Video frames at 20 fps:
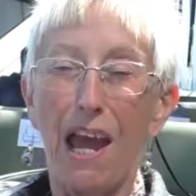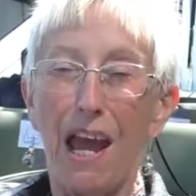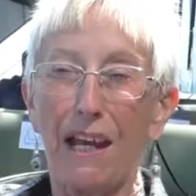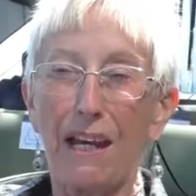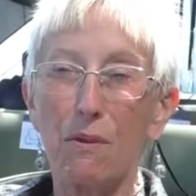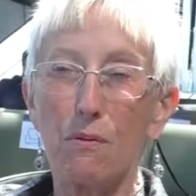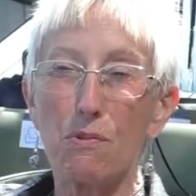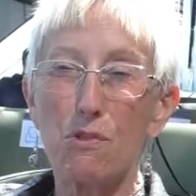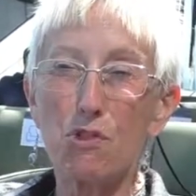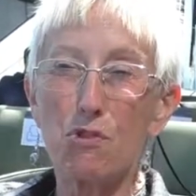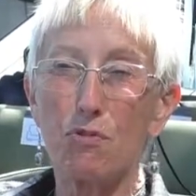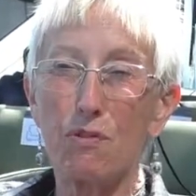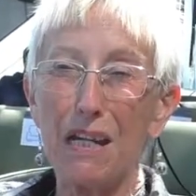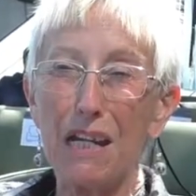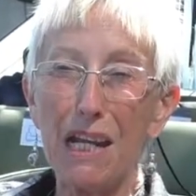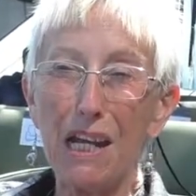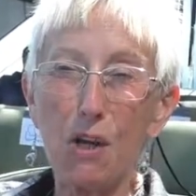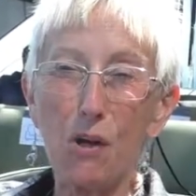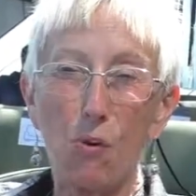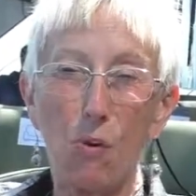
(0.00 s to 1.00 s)
and it was
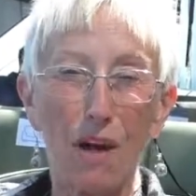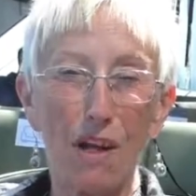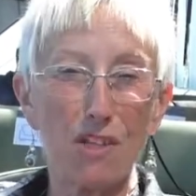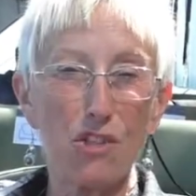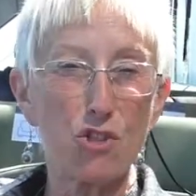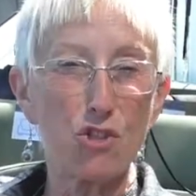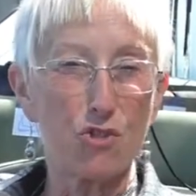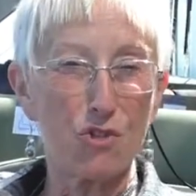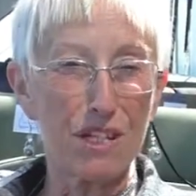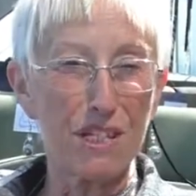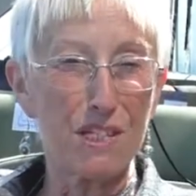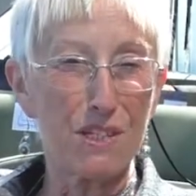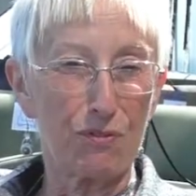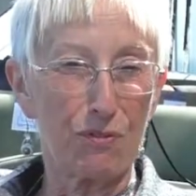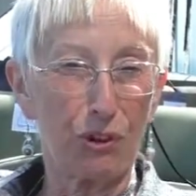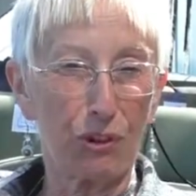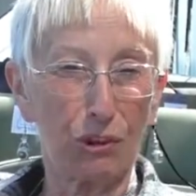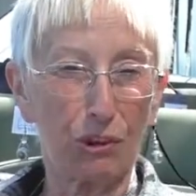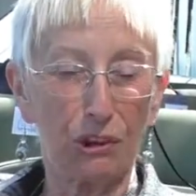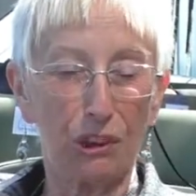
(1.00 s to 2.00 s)
really quite
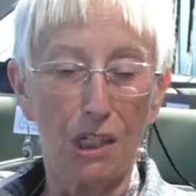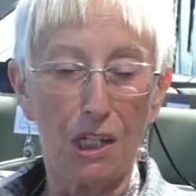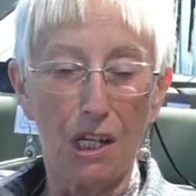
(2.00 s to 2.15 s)
stressful.